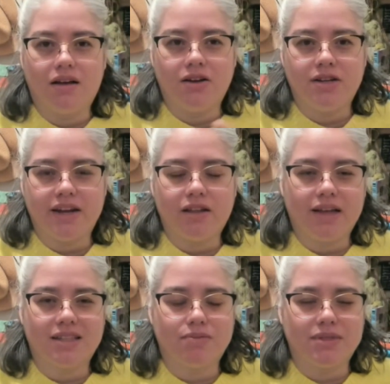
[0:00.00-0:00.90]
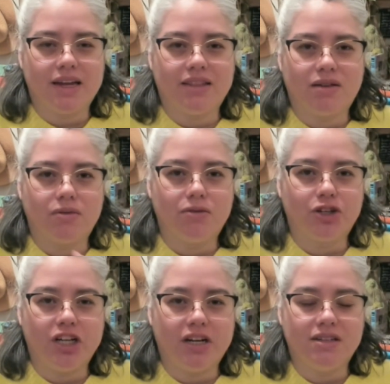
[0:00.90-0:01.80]
Daniel gets upset at the real
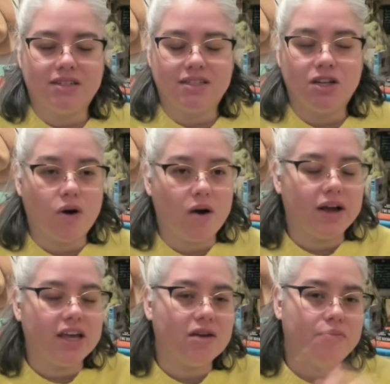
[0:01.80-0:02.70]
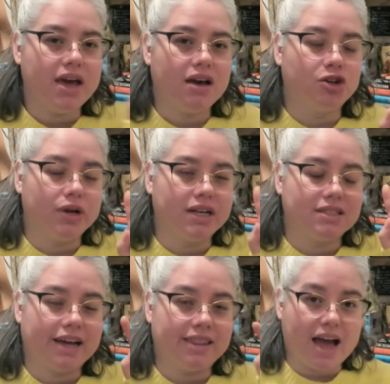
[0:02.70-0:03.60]
Rashid and says, "No, I want you to make drinks
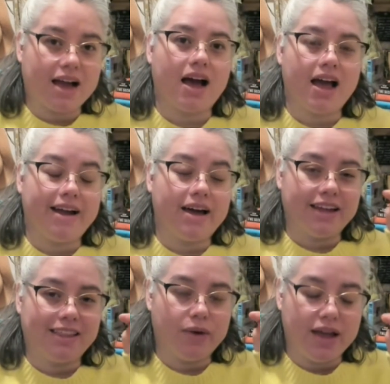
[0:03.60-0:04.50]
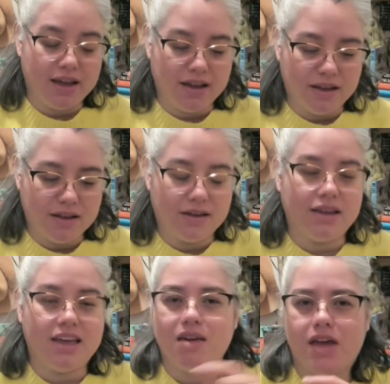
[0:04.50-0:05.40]
like that guy. I like the way
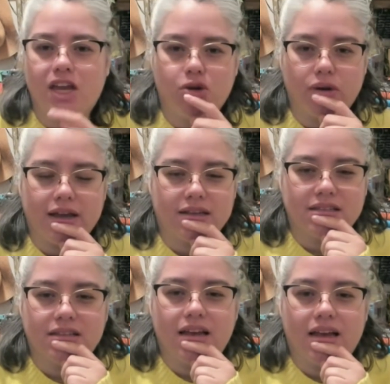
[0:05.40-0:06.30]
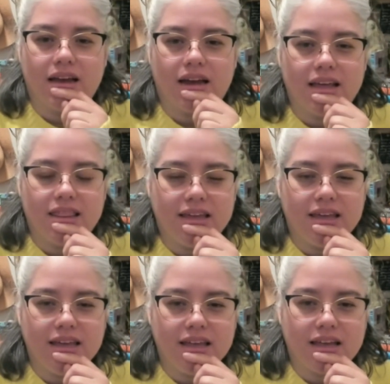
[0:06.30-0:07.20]
he made drinks." And I think
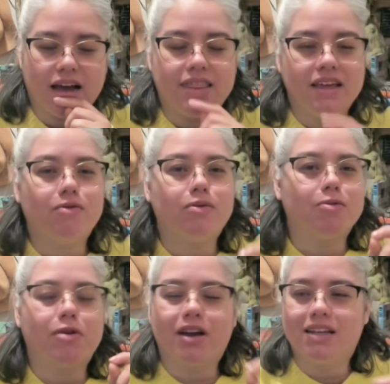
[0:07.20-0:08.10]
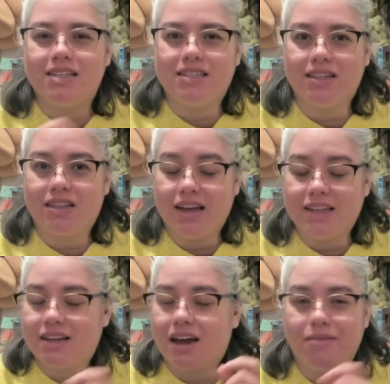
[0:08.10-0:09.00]
what we're gonna season,
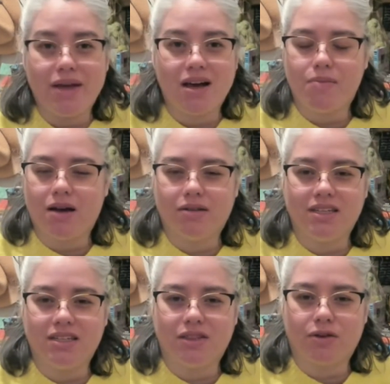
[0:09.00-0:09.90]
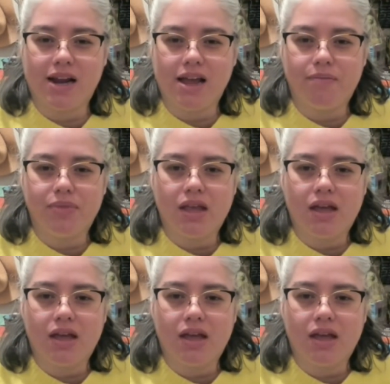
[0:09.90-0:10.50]
it's gotta be coming out in season three.